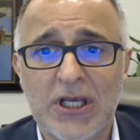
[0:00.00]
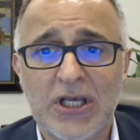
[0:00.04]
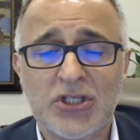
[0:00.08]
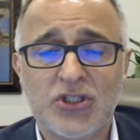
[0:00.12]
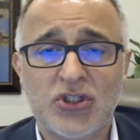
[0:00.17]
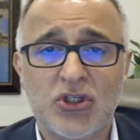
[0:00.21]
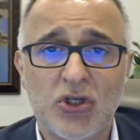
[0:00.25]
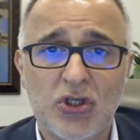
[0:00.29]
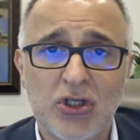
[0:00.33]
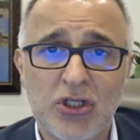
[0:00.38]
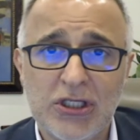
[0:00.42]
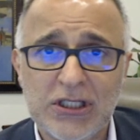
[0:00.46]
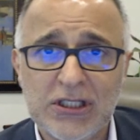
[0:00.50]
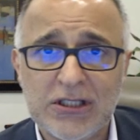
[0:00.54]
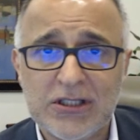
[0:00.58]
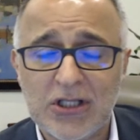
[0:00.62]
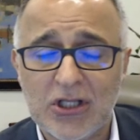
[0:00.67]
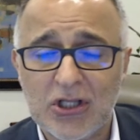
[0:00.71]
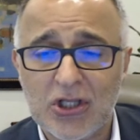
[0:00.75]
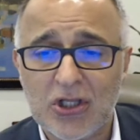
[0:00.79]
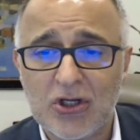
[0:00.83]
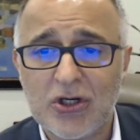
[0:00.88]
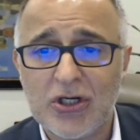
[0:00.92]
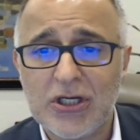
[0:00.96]
So you need
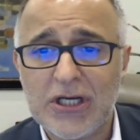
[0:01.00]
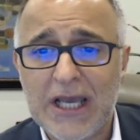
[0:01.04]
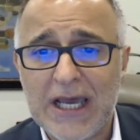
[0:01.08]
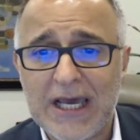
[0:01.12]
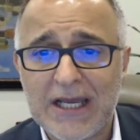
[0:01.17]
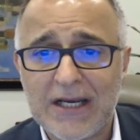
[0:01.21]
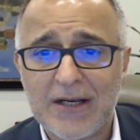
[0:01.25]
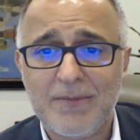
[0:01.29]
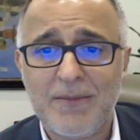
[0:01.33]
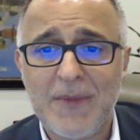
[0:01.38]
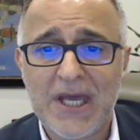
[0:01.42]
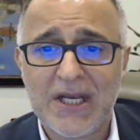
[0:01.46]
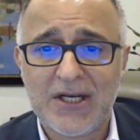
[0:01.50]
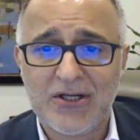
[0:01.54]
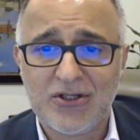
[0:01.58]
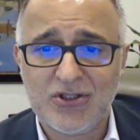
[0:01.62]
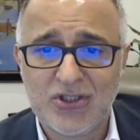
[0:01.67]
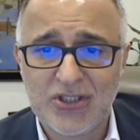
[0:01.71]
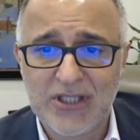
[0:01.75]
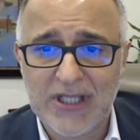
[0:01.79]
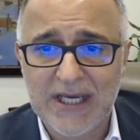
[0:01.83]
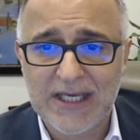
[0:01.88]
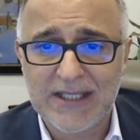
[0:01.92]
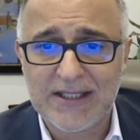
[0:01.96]
to learn how to
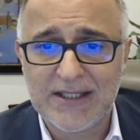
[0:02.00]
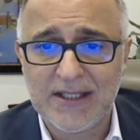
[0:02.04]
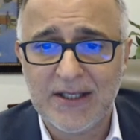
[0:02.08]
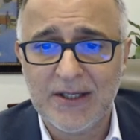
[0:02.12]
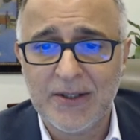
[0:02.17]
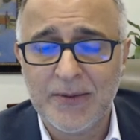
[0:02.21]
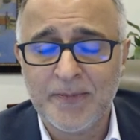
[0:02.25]
manage that.